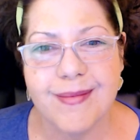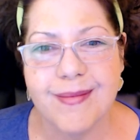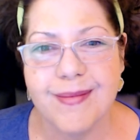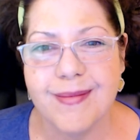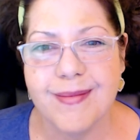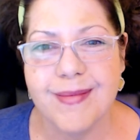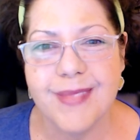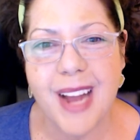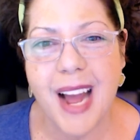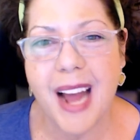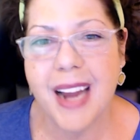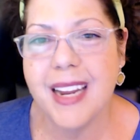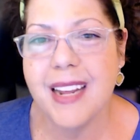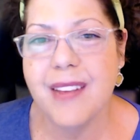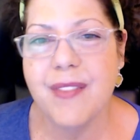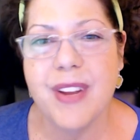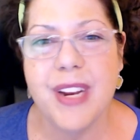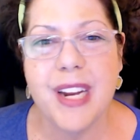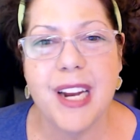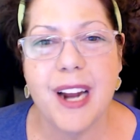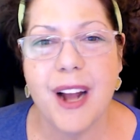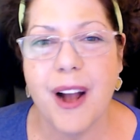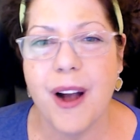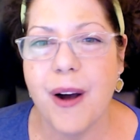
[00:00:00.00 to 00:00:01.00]
not
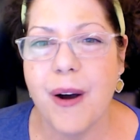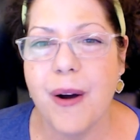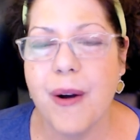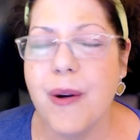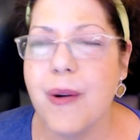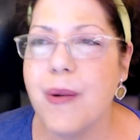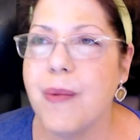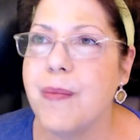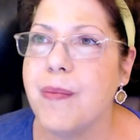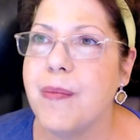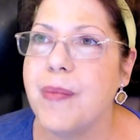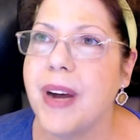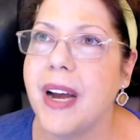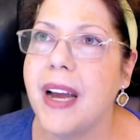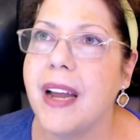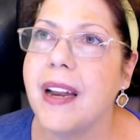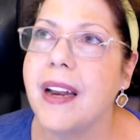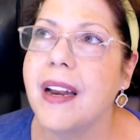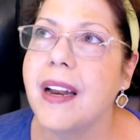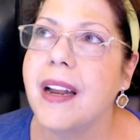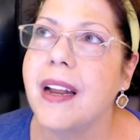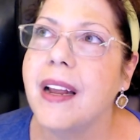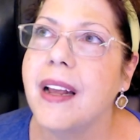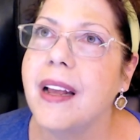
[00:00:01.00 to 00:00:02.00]
even at home,
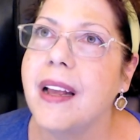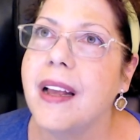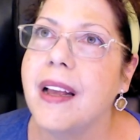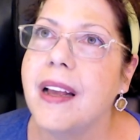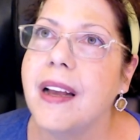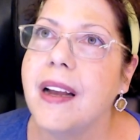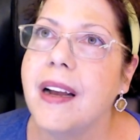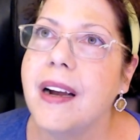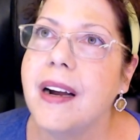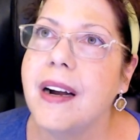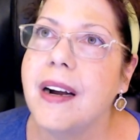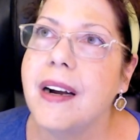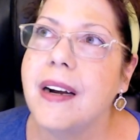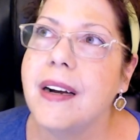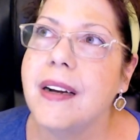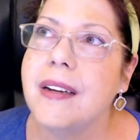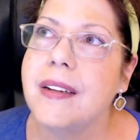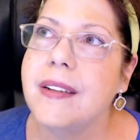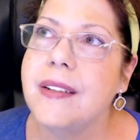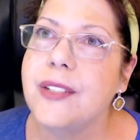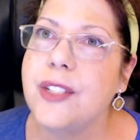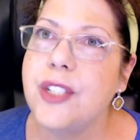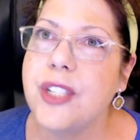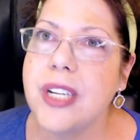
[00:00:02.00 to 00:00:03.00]
but
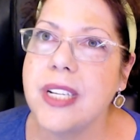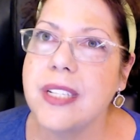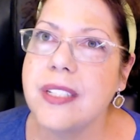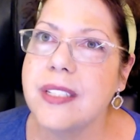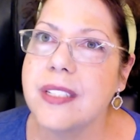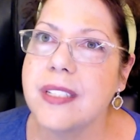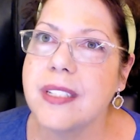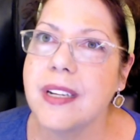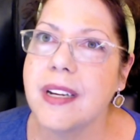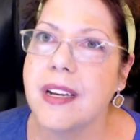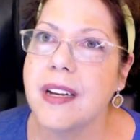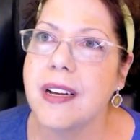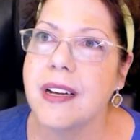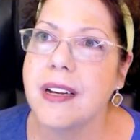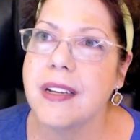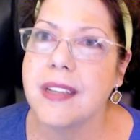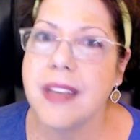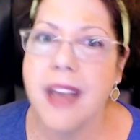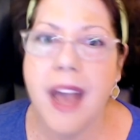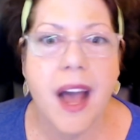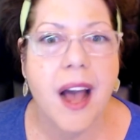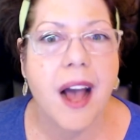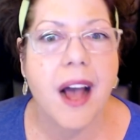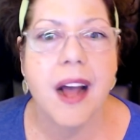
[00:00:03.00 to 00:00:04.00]
just,
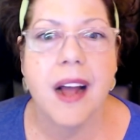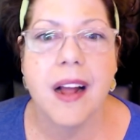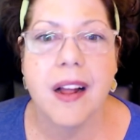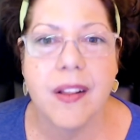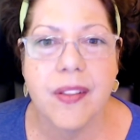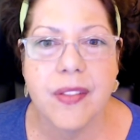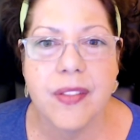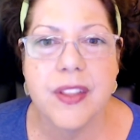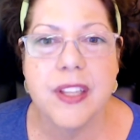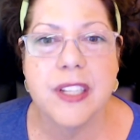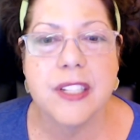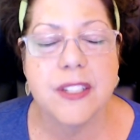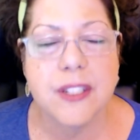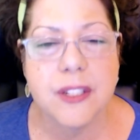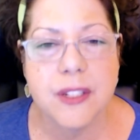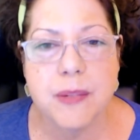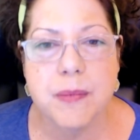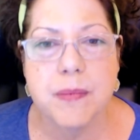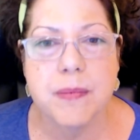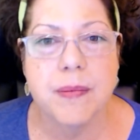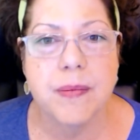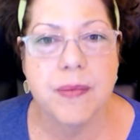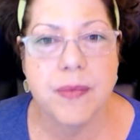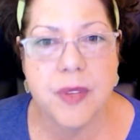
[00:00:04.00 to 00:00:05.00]
this
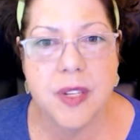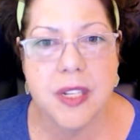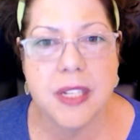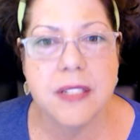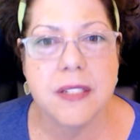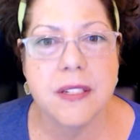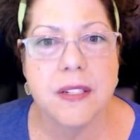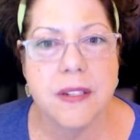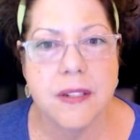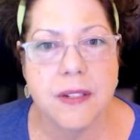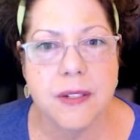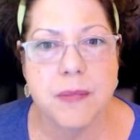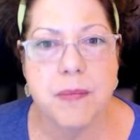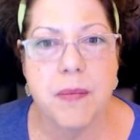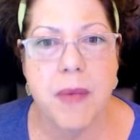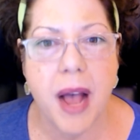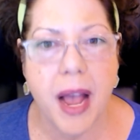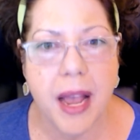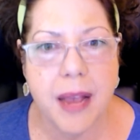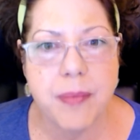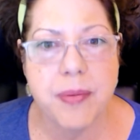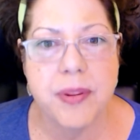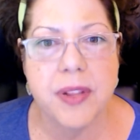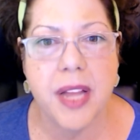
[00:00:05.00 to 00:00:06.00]
is
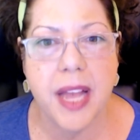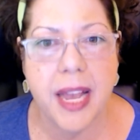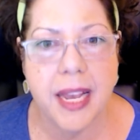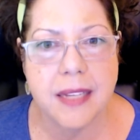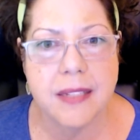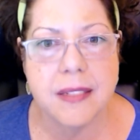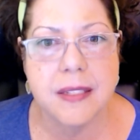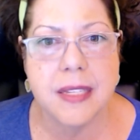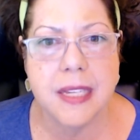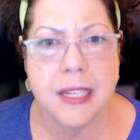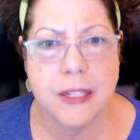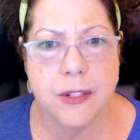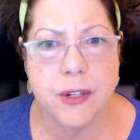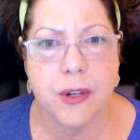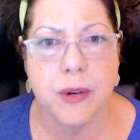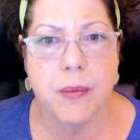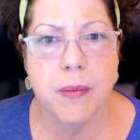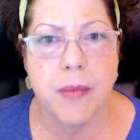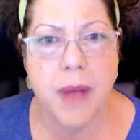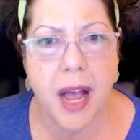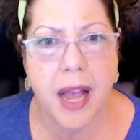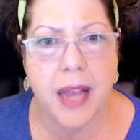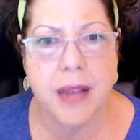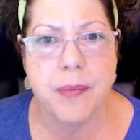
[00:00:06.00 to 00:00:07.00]
my place. These are
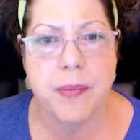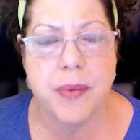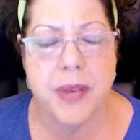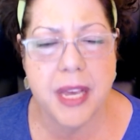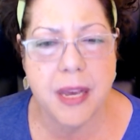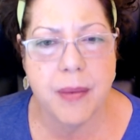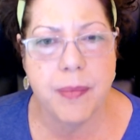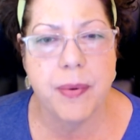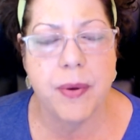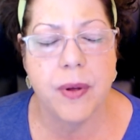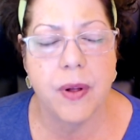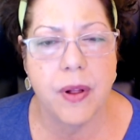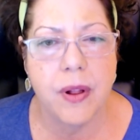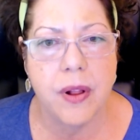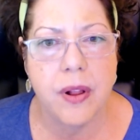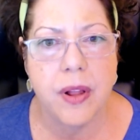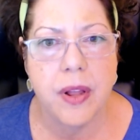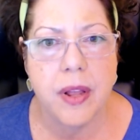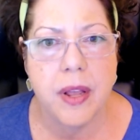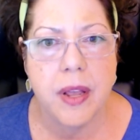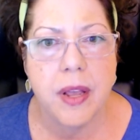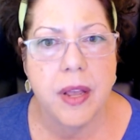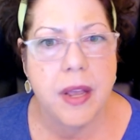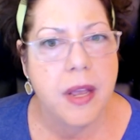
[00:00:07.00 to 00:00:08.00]
my people.
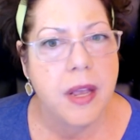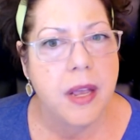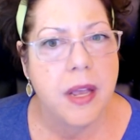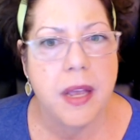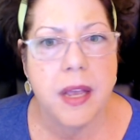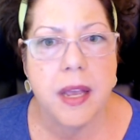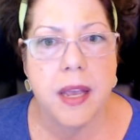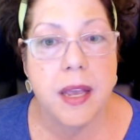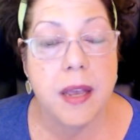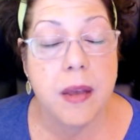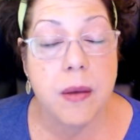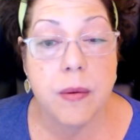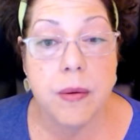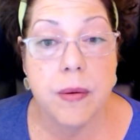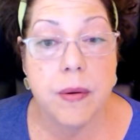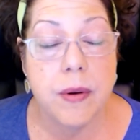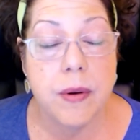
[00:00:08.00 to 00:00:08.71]
It